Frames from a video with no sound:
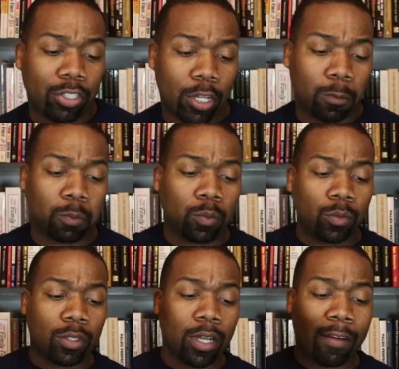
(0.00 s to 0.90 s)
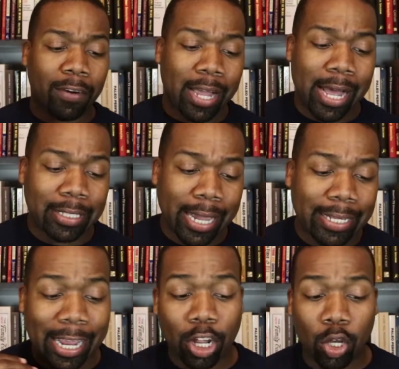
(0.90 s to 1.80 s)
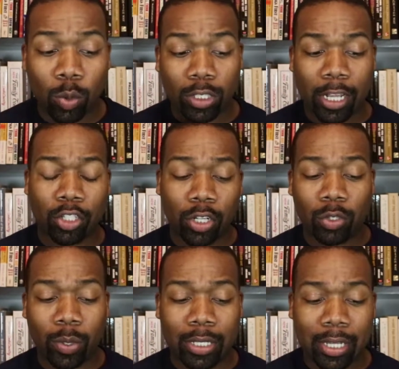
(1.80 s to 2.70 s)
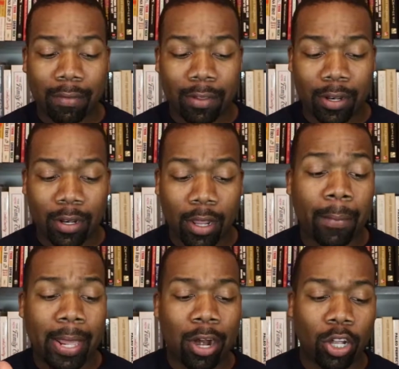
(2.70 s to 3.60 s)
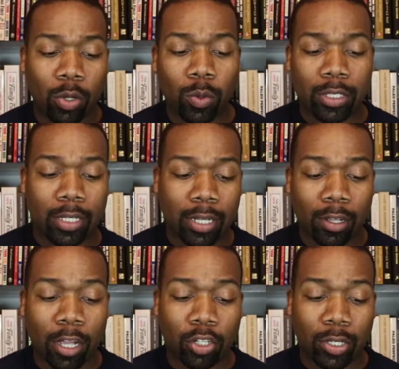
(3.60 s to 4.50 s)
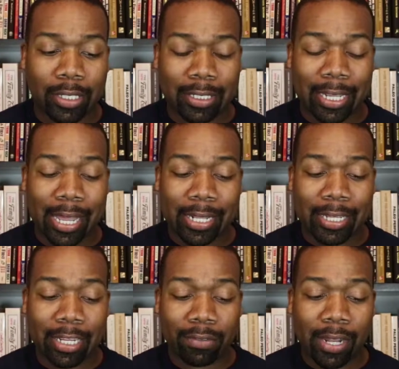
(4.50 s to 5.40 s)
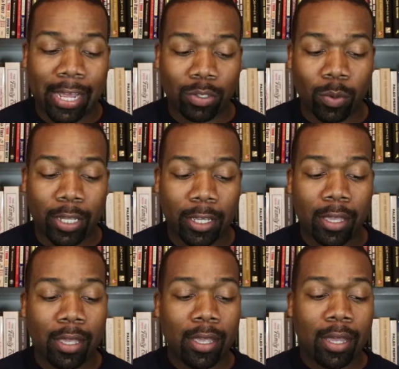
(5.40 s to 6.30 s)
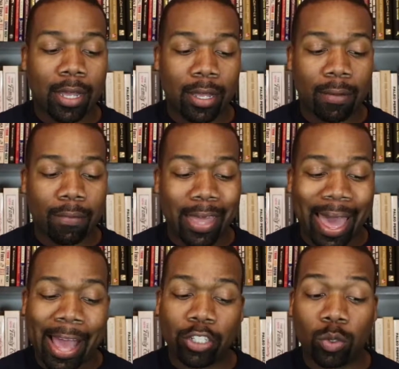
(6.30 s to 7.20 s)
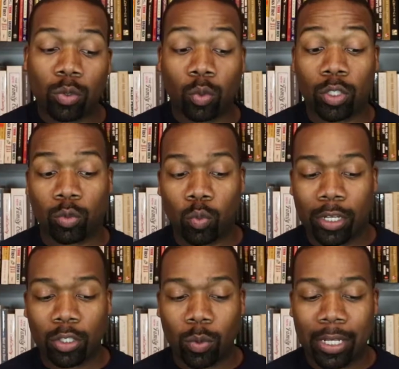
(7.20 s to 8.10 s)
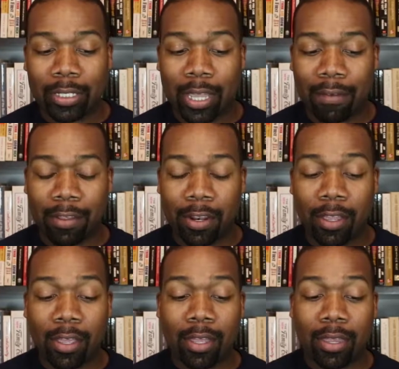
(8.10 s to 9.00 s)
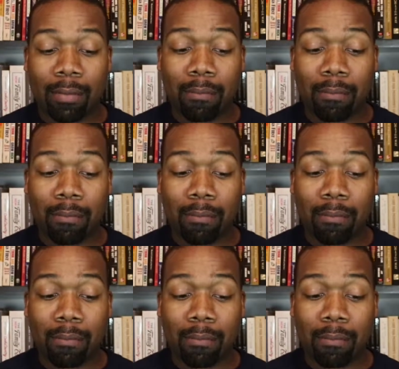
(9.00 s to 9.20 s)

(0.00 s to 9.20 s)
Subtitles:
so for contacts, our goal was 127. Our goal was 160 contacts for last week. The actuals was 127, the